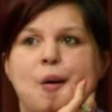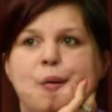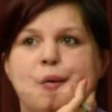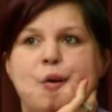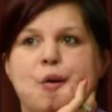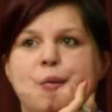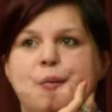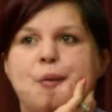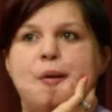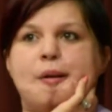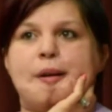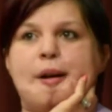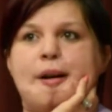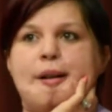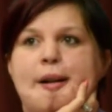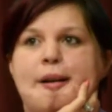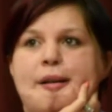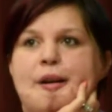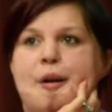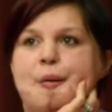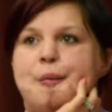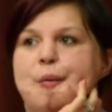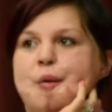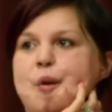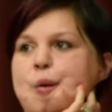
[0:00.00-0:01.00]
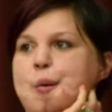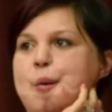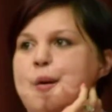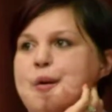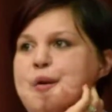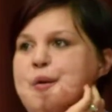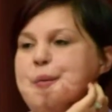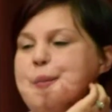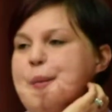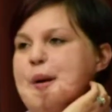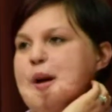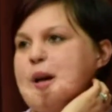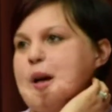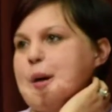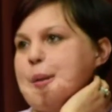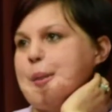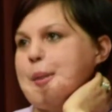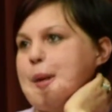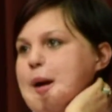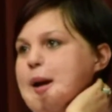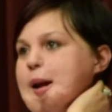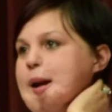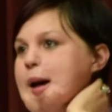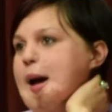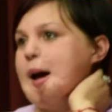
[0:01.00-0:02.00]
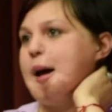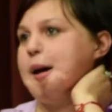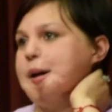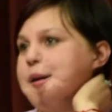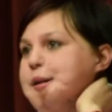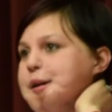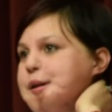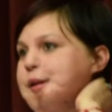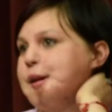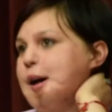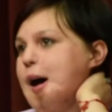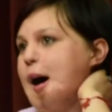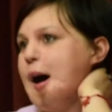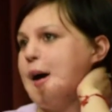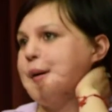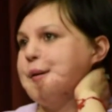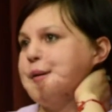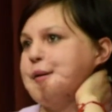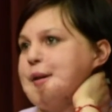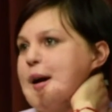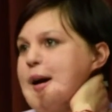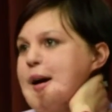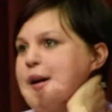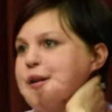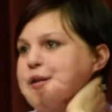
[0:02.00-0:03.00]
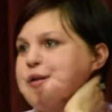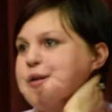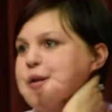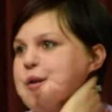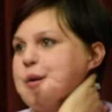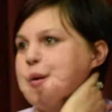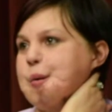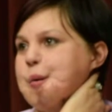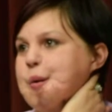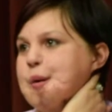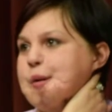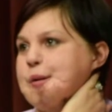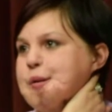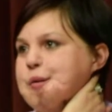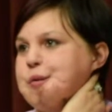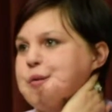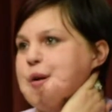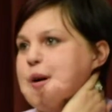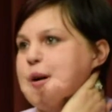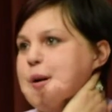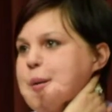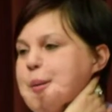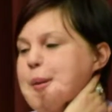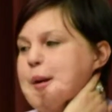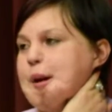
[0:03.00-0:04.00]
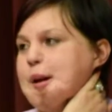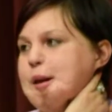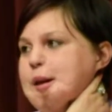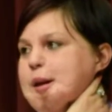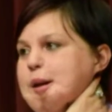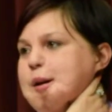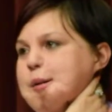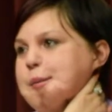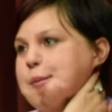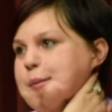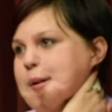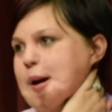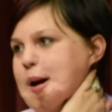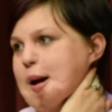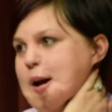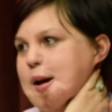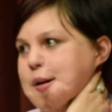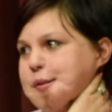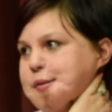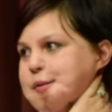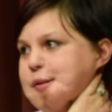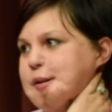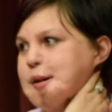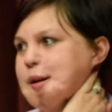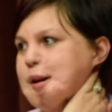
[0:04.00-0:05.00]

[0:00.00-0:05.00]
You will think that they were the ones making me laugh. I was actually the one trying to make them laugh.